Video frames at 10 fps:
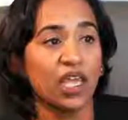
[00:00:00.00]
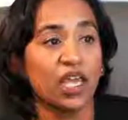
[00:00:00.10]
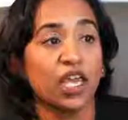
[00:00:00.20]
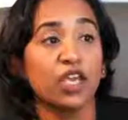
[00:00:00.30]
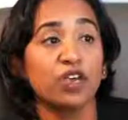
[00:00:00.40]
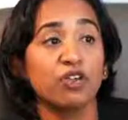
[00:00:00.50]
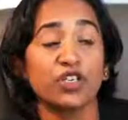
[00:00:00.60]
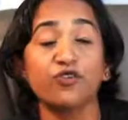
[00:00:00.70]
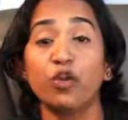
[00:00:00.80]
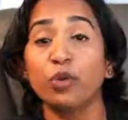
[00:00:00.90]
Here is a
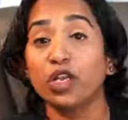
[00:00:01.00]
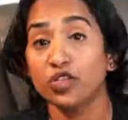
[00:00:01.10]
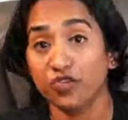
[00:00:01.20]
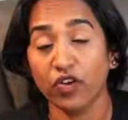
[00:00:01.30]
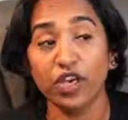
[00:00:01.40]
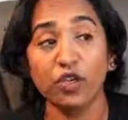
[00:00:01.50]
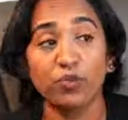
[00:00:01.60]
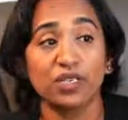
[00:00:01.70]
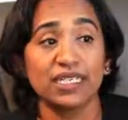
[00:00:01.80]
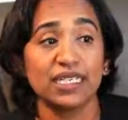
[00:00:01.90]
formula to find your
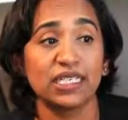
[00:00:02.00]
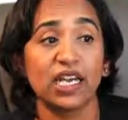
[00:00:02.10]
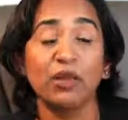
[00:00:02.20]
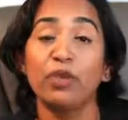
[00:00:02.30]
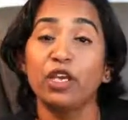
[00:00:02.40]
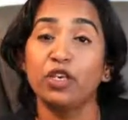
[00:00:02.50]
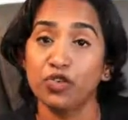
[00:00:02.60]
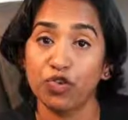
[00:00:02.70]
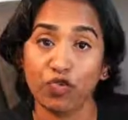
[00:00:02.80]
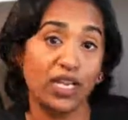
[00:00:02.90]
percentile. Make sure
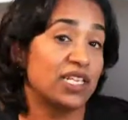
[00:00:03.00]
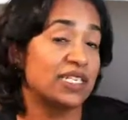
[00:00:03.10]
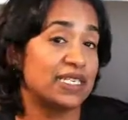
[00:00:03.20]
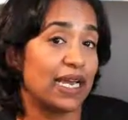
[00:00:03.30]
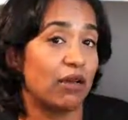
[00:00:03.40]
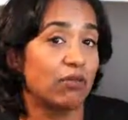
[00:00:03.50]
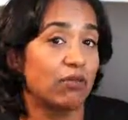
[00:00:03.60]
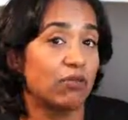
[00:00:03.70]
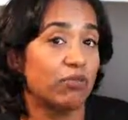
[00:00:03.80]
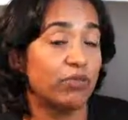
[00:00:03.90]
you write this down
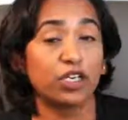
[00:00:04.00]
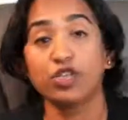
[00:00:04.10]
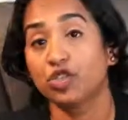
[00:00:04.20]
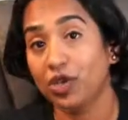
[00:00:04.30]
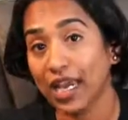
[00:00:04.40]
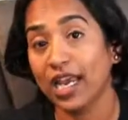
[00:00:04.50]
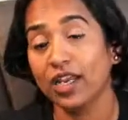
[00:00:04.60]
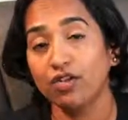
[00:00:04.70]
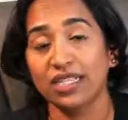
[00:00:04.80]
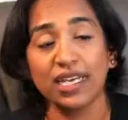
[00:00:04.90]
because you can
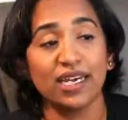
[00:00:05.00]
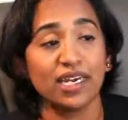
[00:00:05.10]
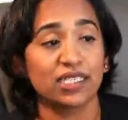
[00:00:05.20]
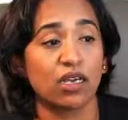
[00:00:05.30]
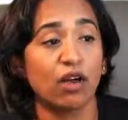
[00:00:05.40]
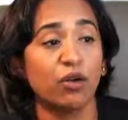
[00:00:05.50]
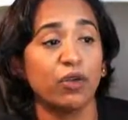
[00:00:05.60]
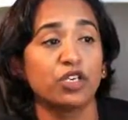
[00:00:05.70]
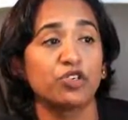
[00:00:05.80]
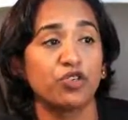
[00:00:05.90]
use an index card.
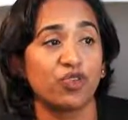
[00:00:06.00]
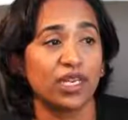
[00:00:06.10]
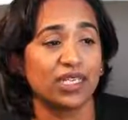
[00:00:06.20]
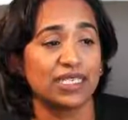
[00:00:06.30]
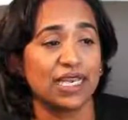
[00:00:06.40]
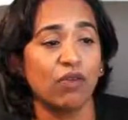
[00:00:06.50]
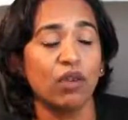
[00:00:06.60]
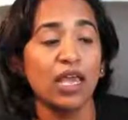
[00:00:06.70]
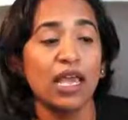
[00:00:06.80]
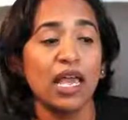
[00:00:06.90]
Make sure you write this down.
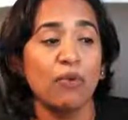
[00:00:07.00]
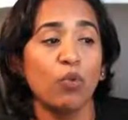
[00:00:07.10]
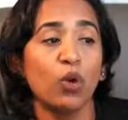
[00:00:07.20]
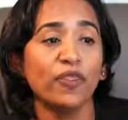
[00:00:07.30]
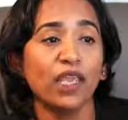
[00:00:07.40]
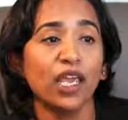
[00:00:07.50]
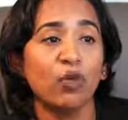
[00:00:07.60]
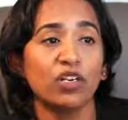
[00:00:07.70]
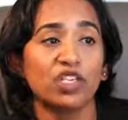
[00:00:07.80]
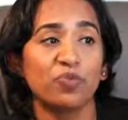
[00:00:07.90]
But one thing I
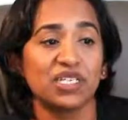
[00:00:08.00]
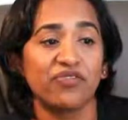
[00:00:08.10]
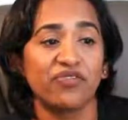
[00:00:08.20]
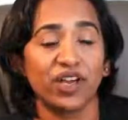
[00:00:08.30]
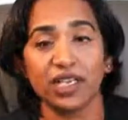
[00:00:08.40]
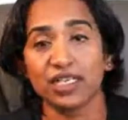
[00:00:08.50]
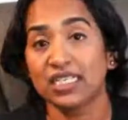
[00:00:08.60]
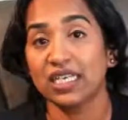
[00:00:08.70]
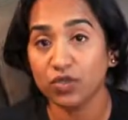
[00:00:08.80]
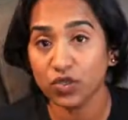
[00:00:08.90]
want to specify is
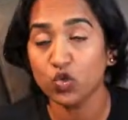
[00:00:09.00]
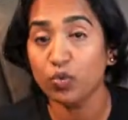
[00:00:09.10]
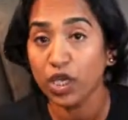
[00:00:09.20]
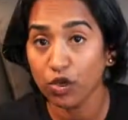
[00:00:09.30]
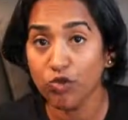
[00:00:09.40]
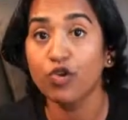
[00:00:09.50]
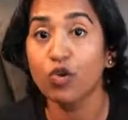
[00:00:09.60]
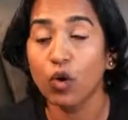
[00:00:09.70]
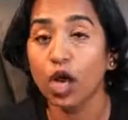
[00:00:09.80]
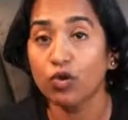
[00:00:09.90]
I'm assuming you
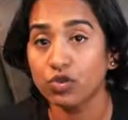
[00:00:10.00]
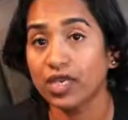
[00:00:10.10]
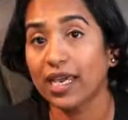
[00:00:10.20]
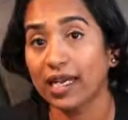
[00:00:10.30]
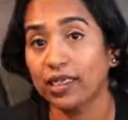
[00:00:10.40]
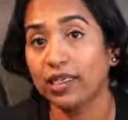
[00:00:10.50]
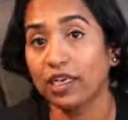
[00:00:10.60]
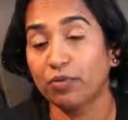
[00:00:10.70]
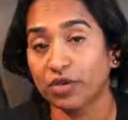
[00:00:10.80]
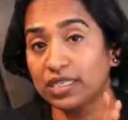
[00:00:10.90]
know how to
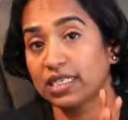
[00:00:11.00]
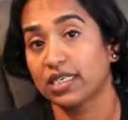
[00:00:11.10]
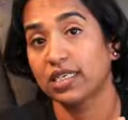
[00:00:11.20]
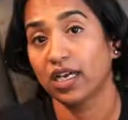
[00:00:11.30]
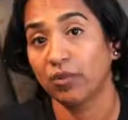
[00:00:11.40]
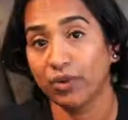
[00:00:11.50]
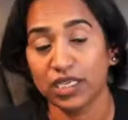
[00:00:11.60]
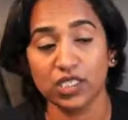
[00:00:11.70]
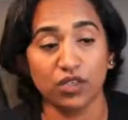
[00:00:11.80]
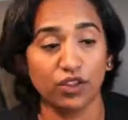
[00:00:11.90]
calculate percentile
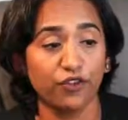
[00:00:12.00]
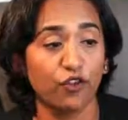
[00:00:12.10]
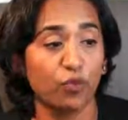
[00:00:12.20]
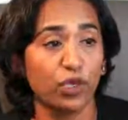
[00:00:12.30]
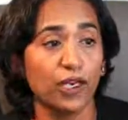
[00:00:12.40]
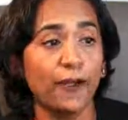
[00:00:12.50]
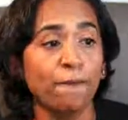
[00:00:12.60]
based on the formula.